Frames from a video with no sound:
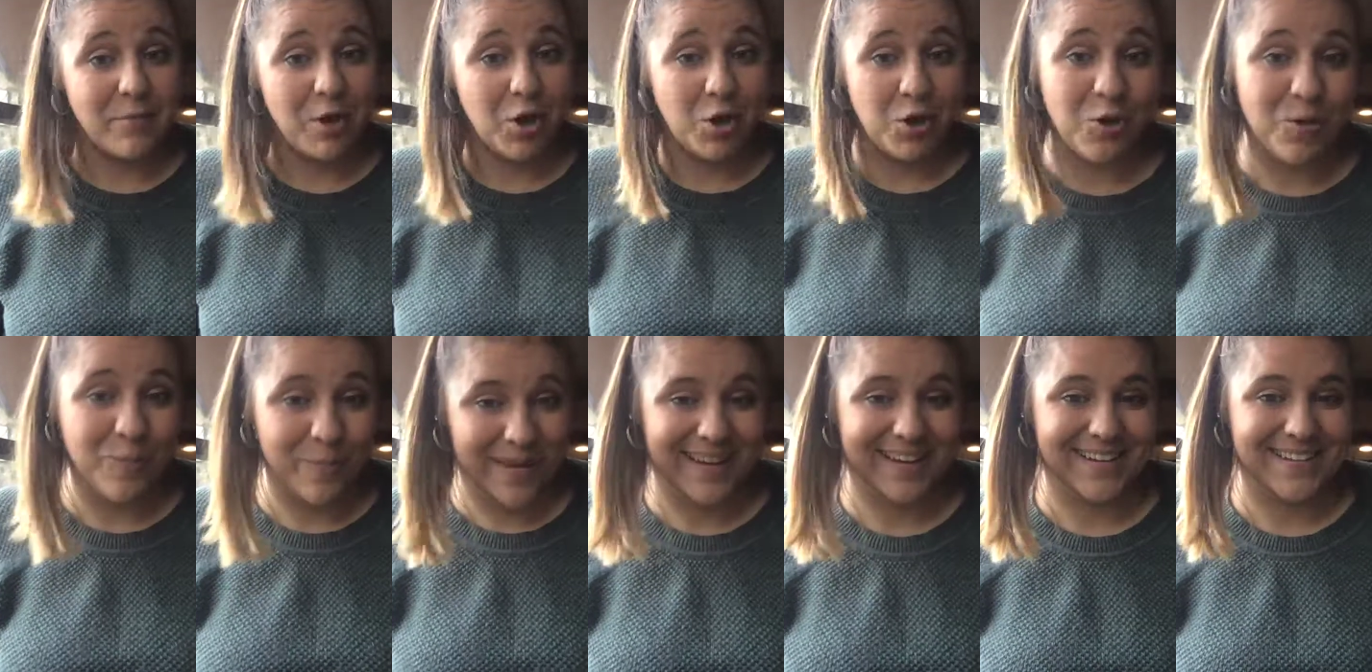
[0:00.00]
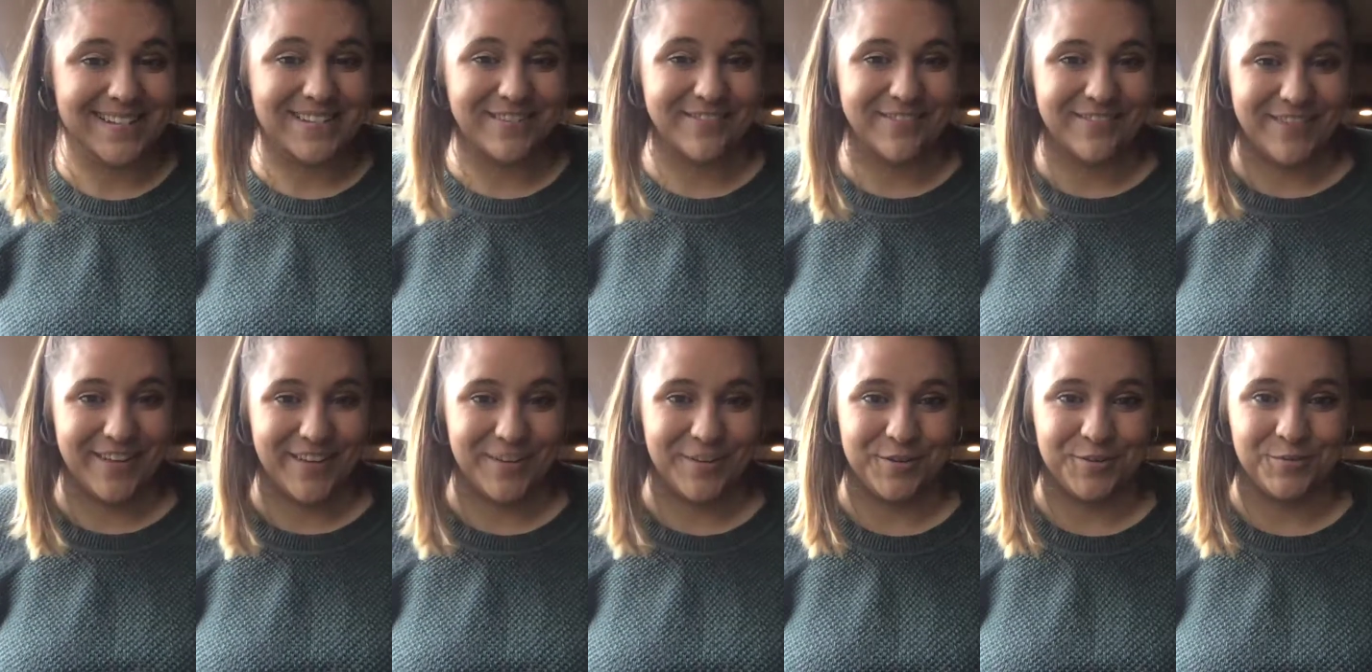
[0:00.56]
hoping to
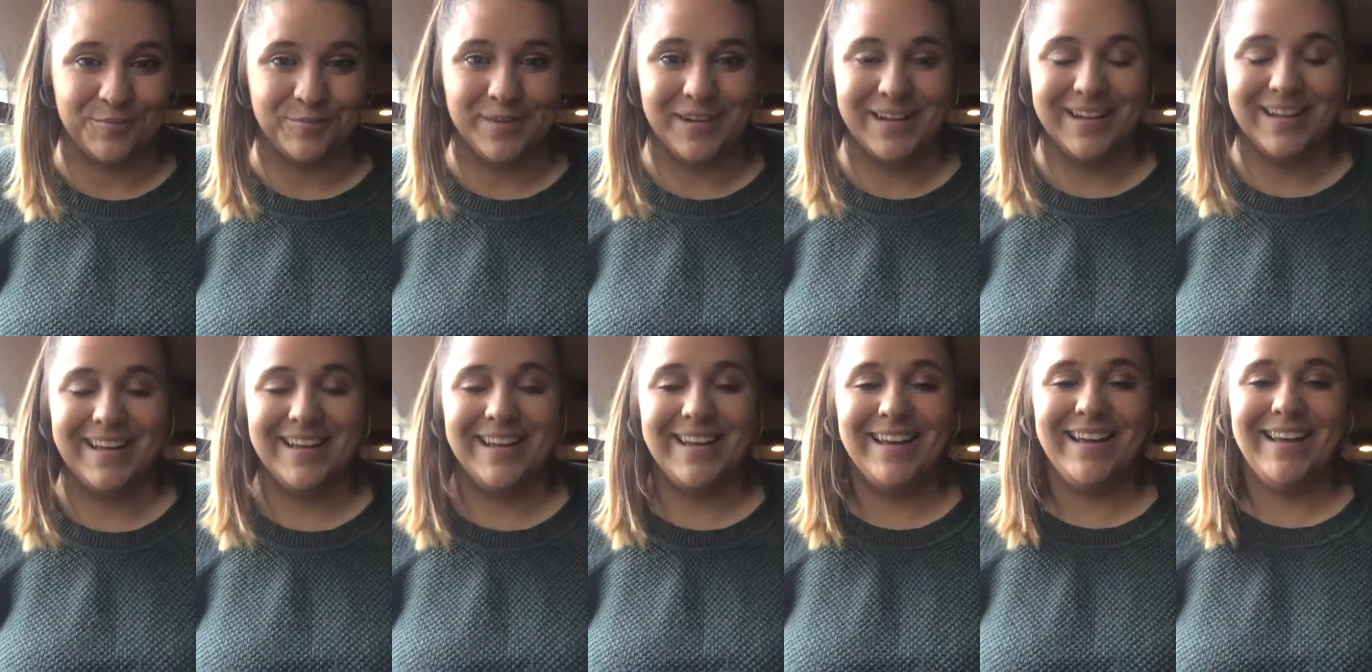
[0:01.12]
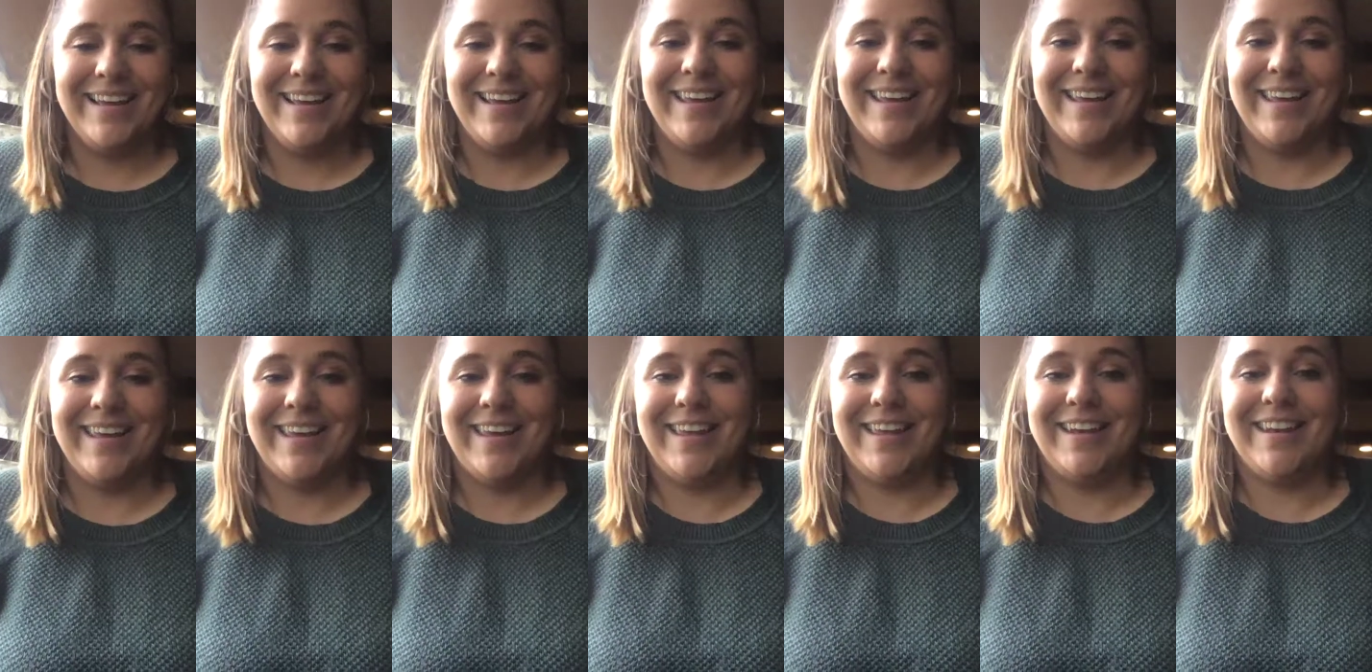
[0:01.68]
film
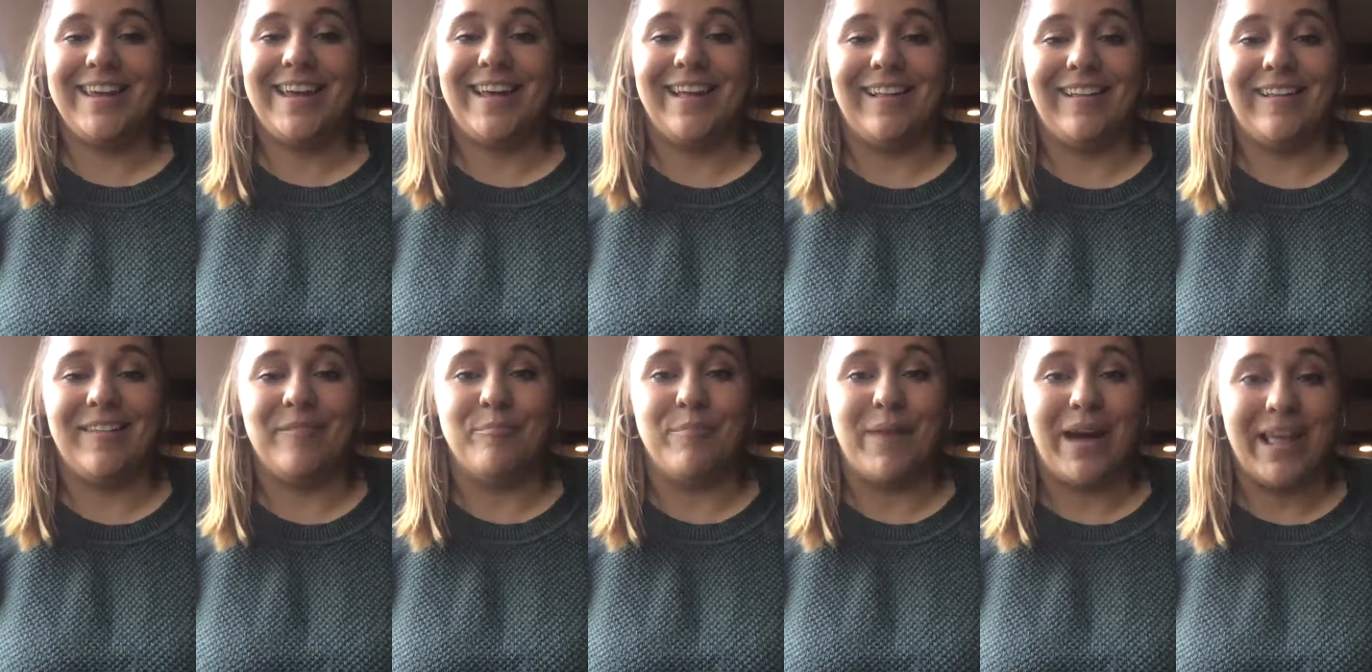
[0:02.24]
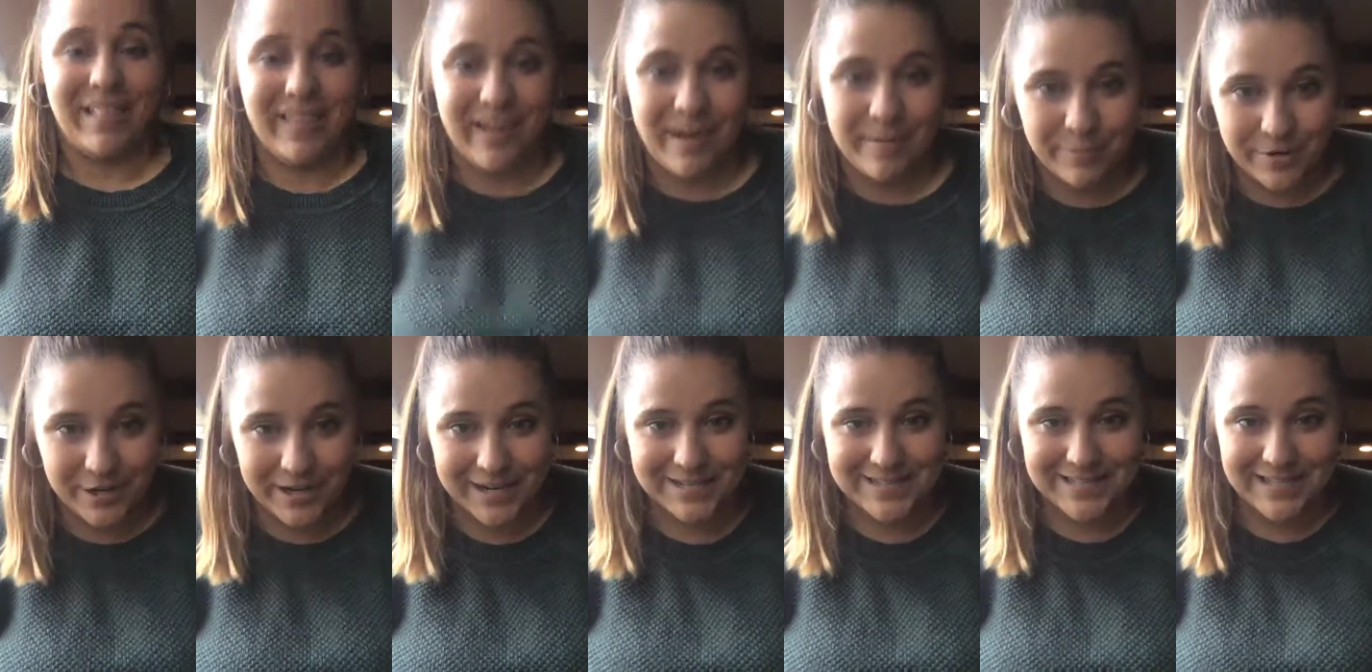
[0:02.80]
in my
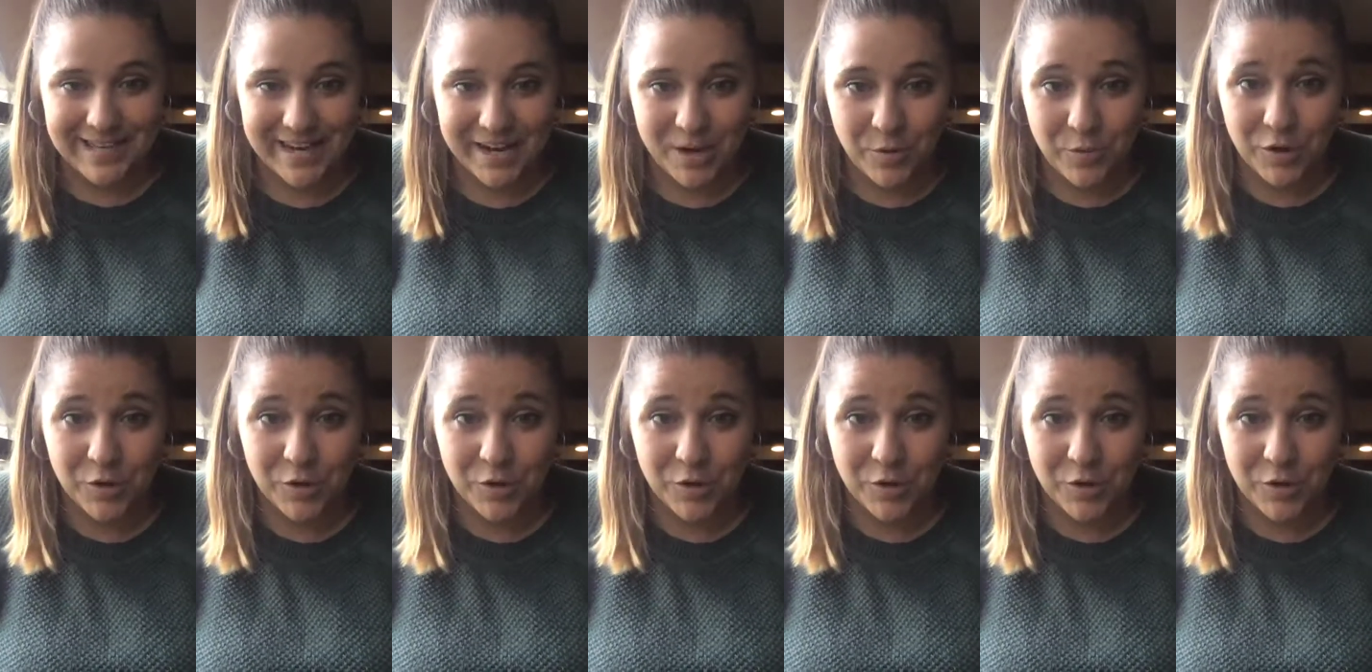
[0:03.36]
library setting.